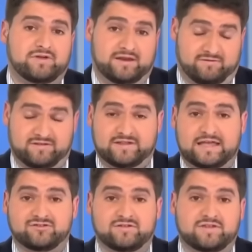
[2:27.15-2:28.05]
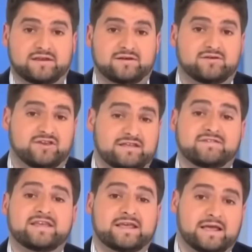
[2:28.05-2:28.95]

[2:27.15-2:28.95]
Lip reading: investigations in D.C.